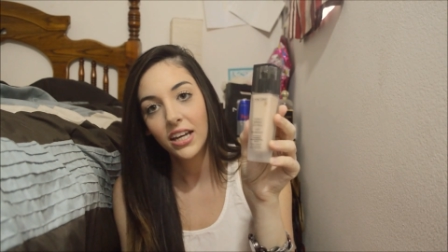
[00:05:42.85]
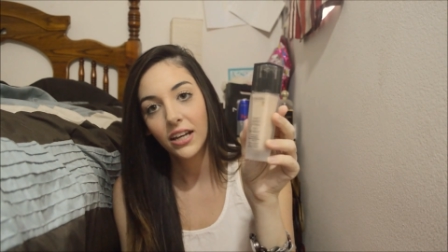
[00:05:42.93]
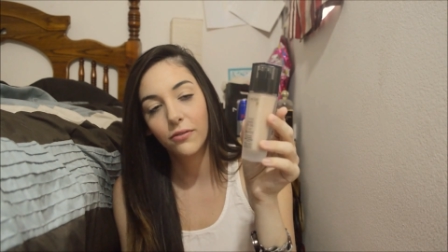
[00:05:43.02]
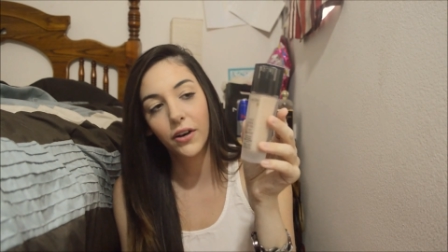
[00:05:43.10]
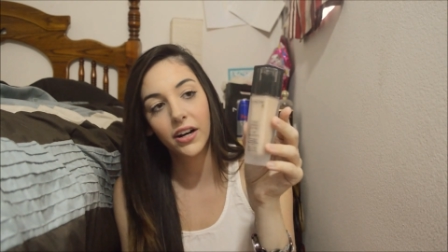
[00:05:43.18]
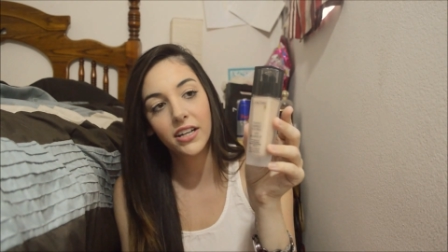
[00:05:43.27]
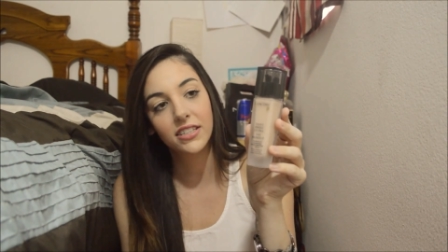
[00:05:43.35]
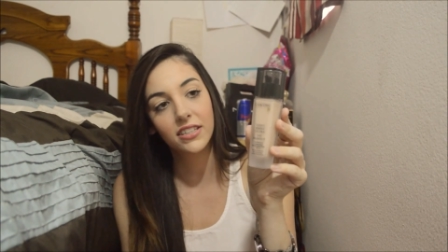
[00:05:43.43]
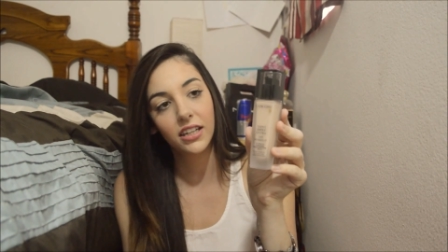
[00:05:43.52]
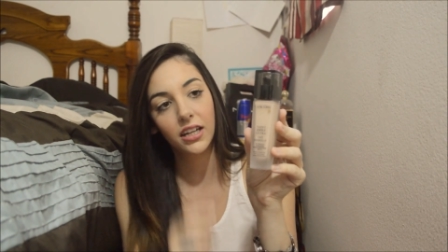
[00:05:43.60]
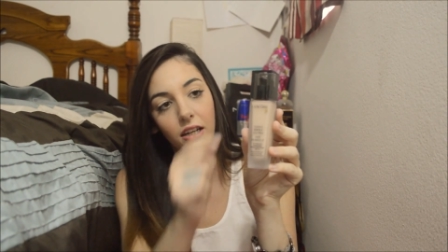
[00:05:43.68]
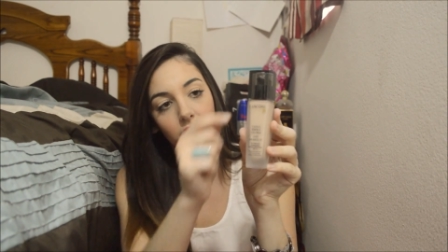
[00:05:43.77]
Very
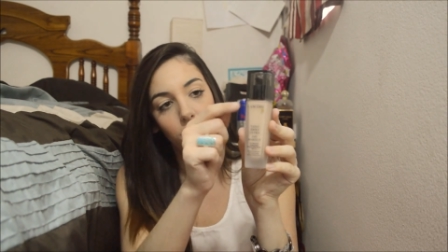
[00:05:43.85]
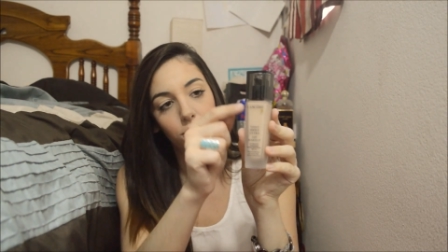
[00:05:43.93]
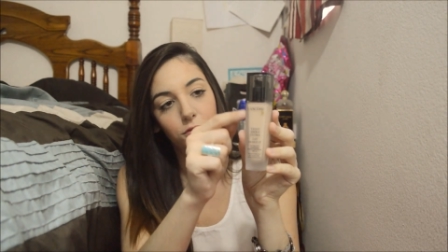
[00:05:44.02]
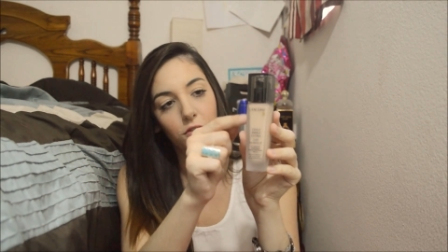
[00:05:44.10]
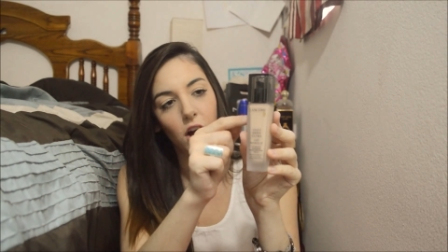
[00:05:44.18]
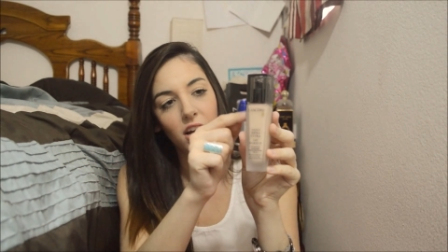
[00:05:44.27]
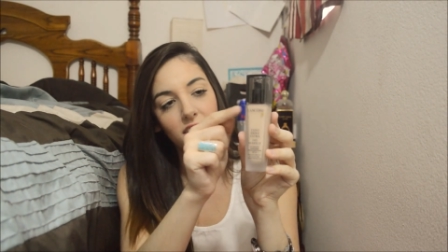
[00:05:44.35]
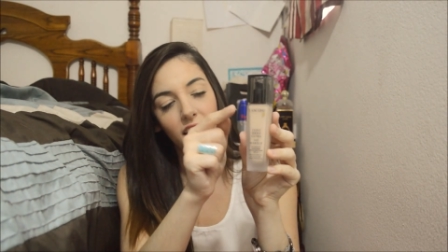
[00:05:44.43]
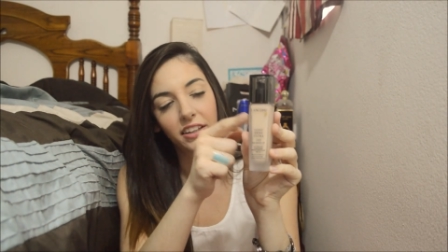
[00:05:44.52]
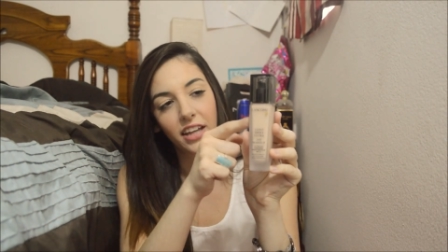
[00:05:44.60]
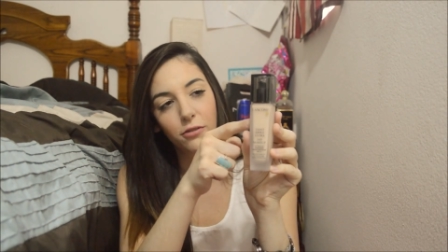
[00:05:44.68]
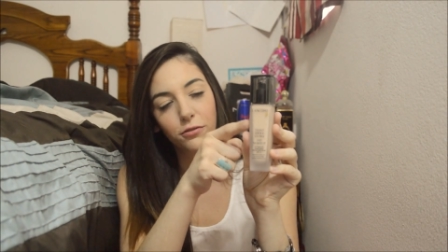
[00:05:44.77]
sleek,
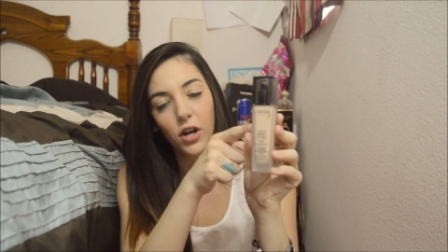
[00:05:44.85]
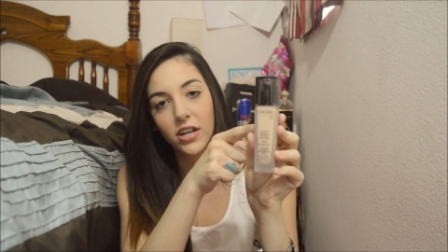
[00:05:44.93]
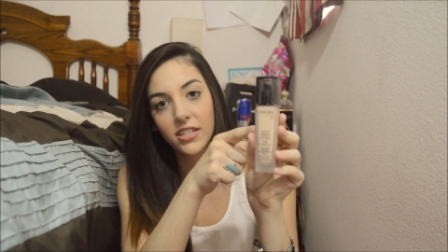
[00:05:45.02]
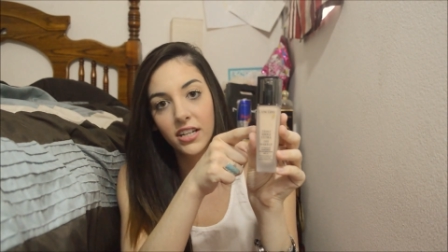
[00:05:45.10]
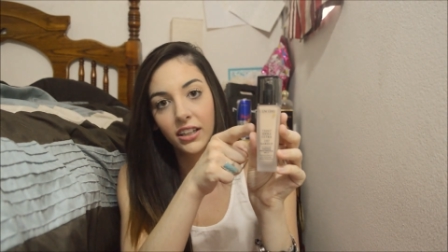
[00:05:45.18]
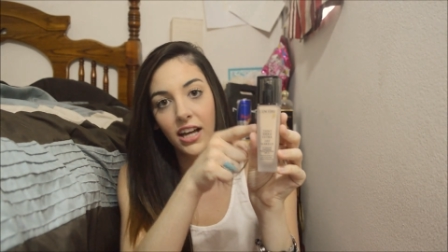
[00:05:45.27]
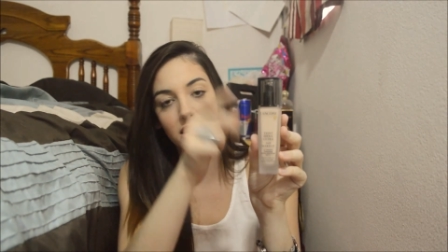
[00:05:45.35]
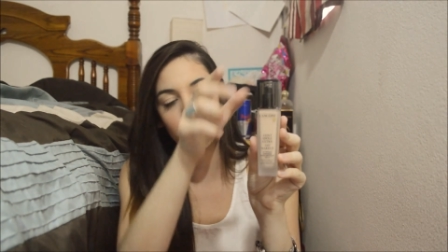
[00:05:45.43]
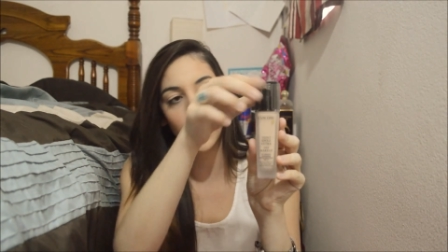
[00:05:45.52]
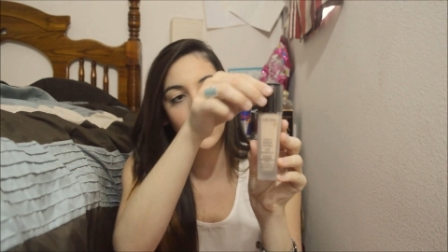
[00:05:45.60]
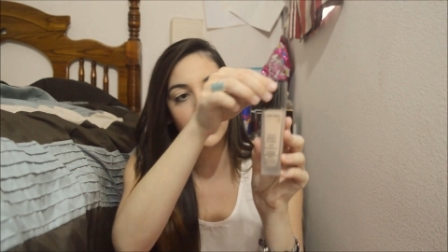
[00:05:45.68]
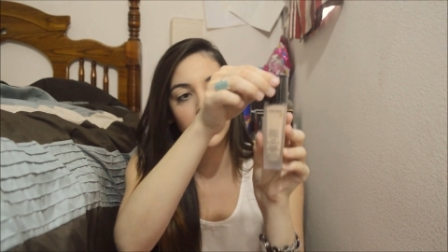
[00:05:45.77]
like that frosted glass
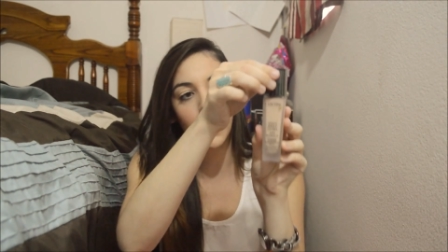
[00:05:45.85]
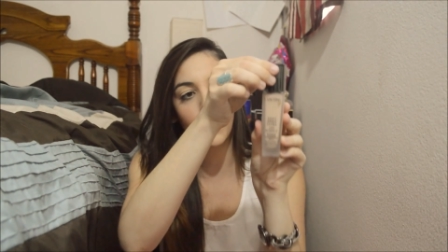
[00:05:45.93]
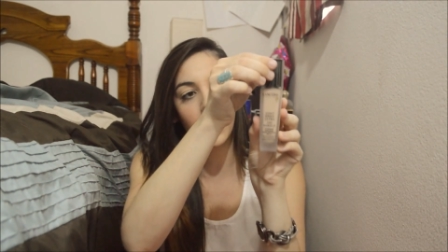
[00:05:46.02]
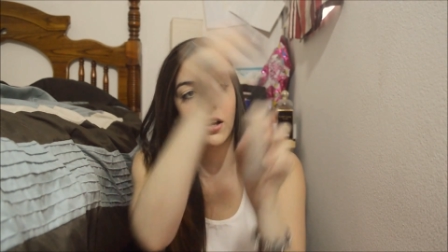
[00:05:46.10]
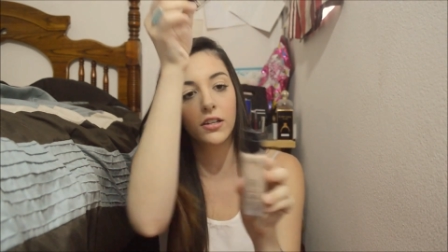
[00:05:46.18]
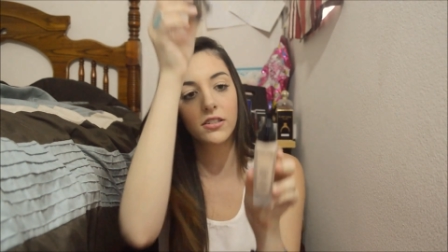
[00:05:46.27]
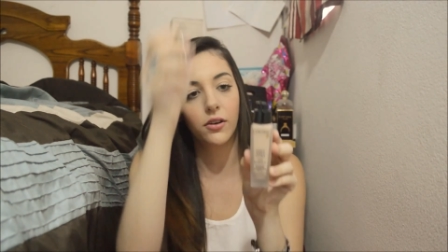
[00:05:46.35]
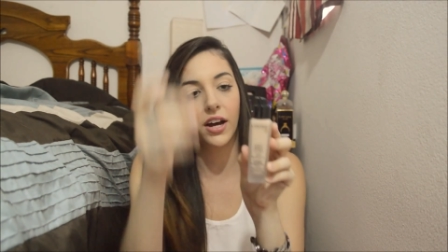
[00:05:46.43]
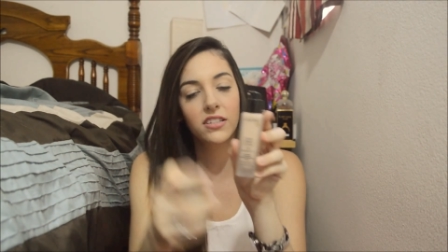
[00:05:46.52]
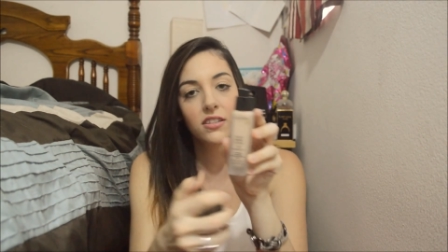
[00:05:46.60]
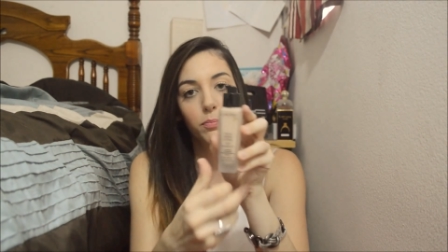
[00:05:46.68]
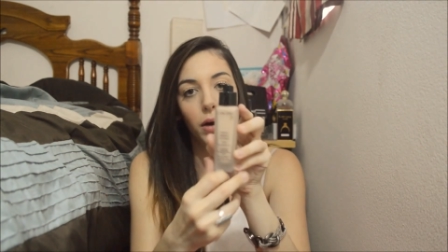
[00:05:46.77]
bottle type. It also
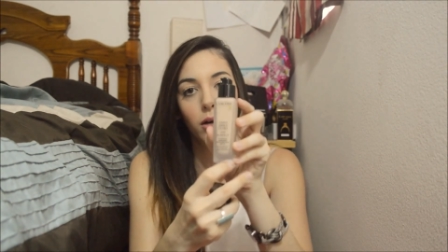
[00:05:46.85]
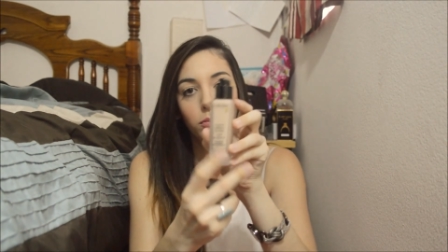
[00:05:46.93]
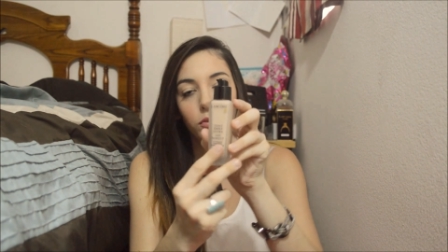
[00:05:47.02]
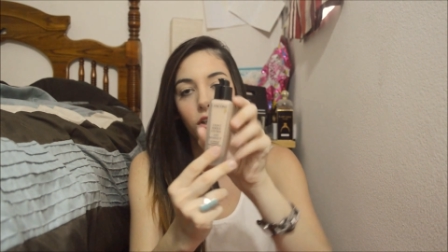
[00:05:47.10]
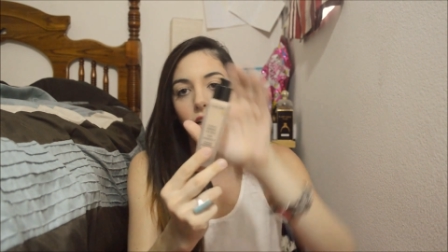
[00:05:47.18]
has the pump,